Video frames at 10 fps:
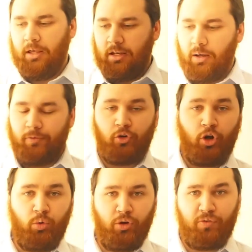Now I've got a
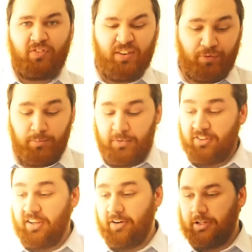whole load of different
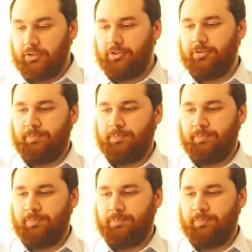materials.